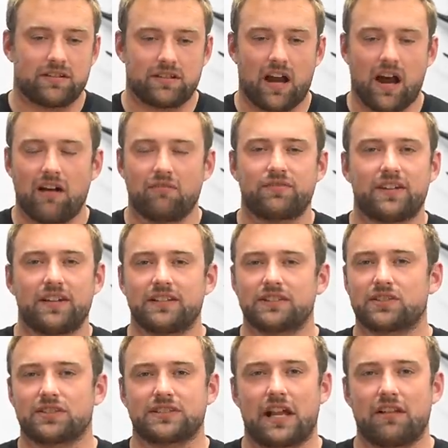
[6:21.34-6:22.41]

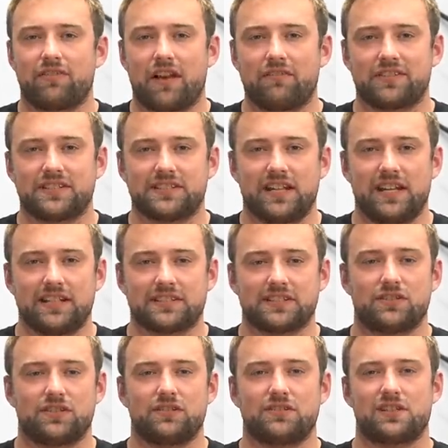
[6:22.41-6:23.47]
confidence or self-efficacy
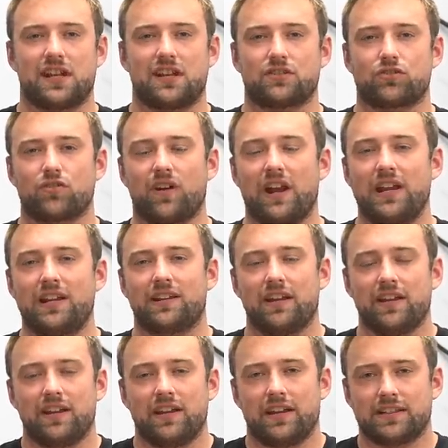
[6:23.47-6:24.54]
isn't usually a trait
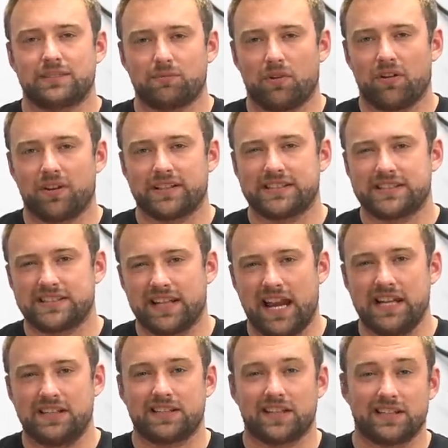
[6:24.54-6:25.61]
it's more a
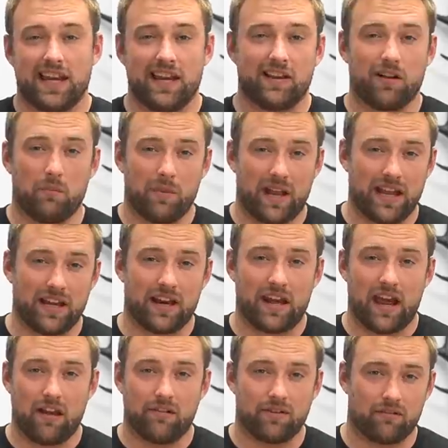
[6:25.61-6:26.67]
state that they come in and
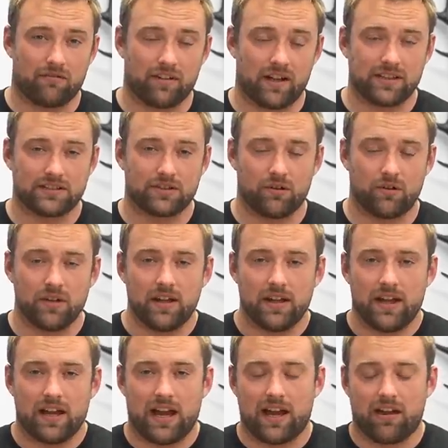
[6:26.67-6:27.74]
out of right so
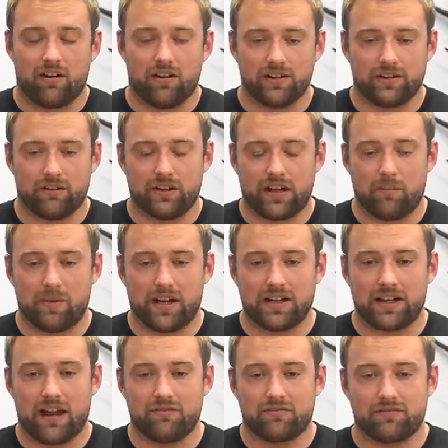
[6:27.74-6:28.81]
uh, although they might
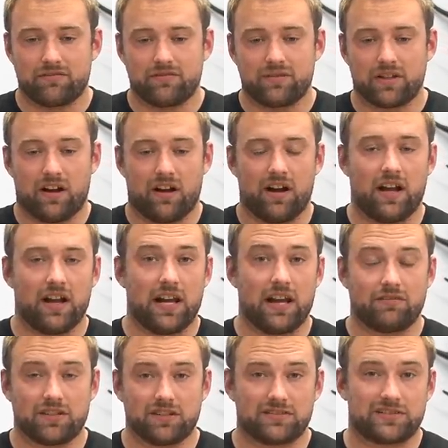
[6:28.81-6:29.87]
have a high
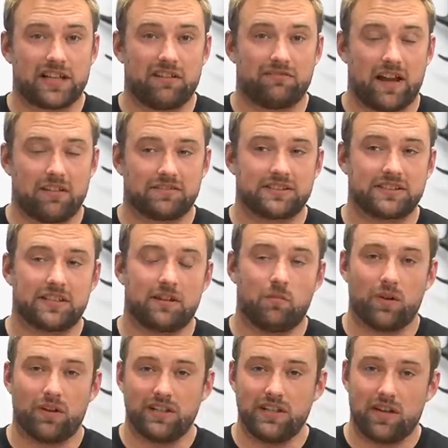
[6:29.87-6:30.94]
level of self-efficacy
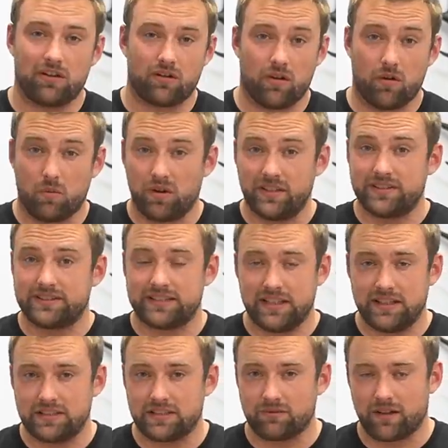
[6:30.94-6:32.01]
one year or one
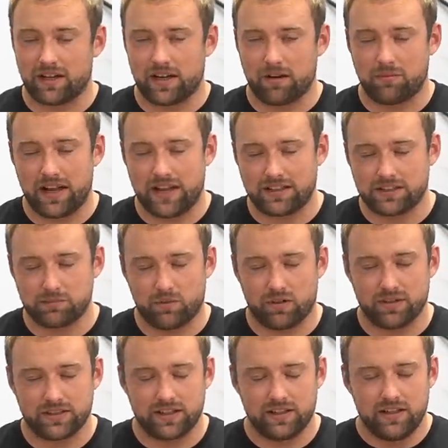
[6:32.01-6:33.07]
season while they're playing the
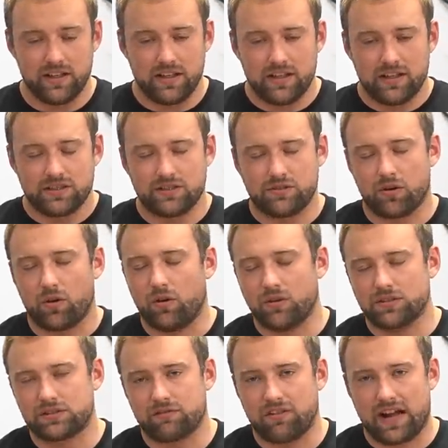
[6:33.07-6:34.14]
sport due to a
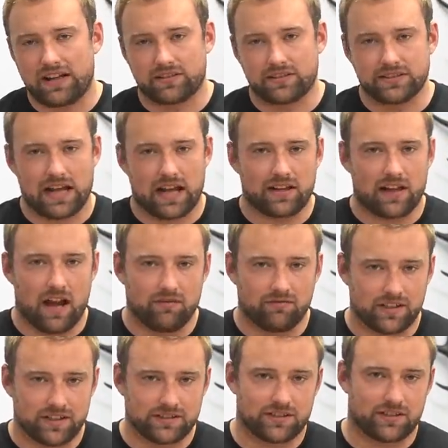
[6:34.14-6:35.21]
host of factors that
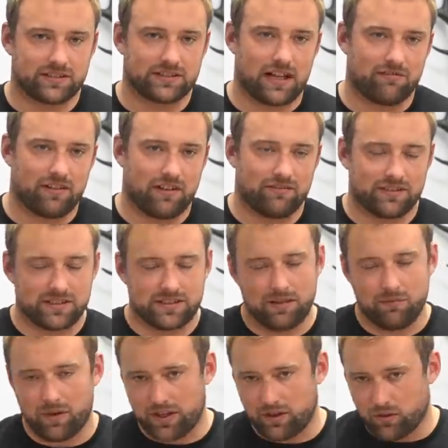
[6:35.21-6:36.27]
confidence or self-efficacy
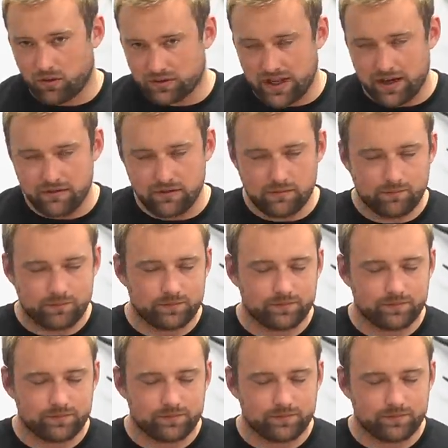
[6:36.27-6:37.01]
might go down